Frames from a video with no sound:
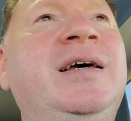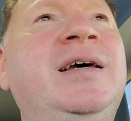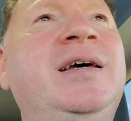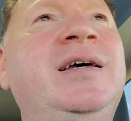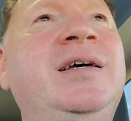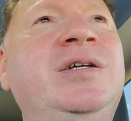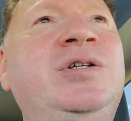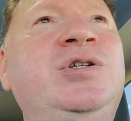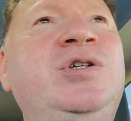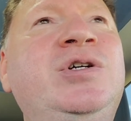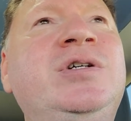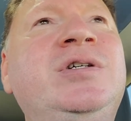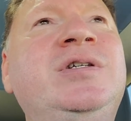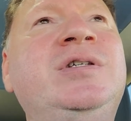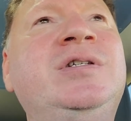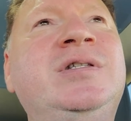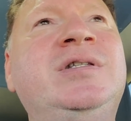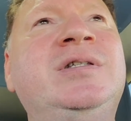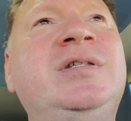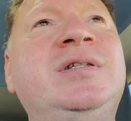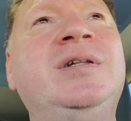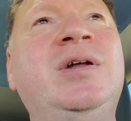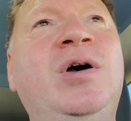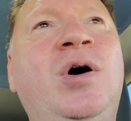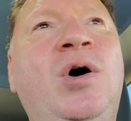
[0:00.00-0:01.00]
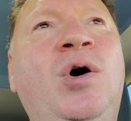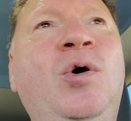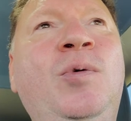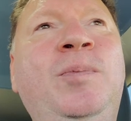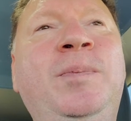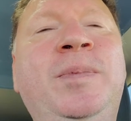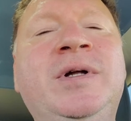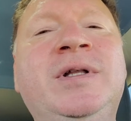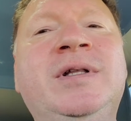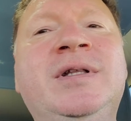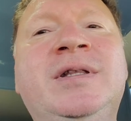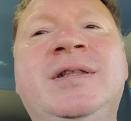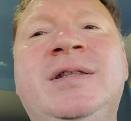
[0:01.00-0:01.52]
It just
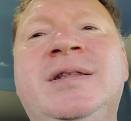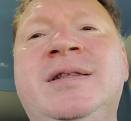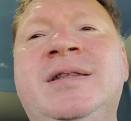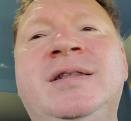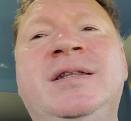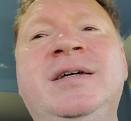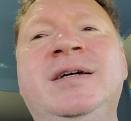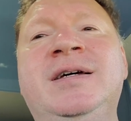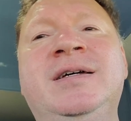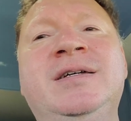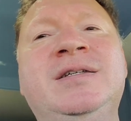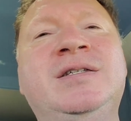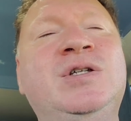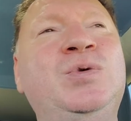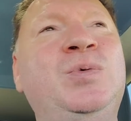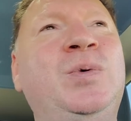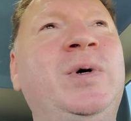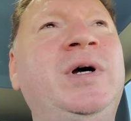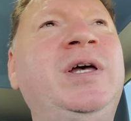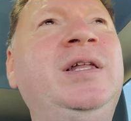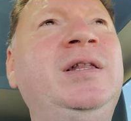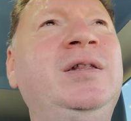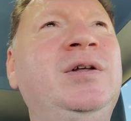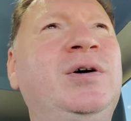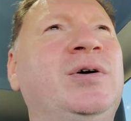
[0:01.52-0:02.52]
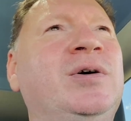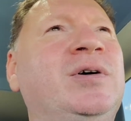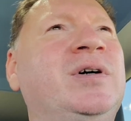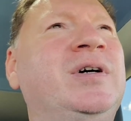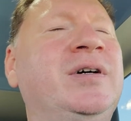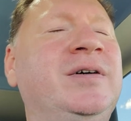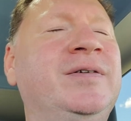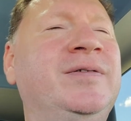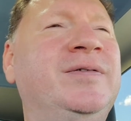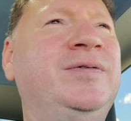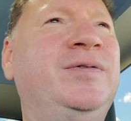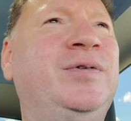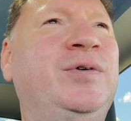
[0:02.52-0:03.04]
opened the swing door
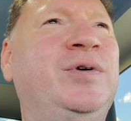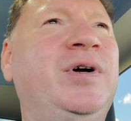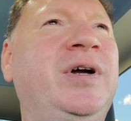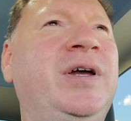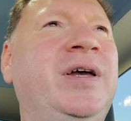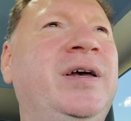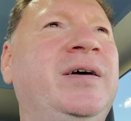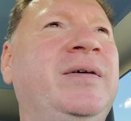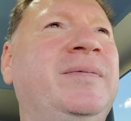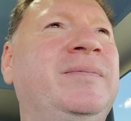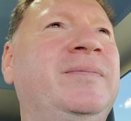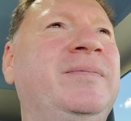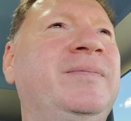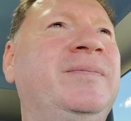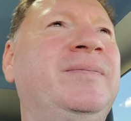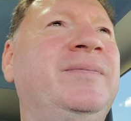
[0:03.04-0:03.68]
for him.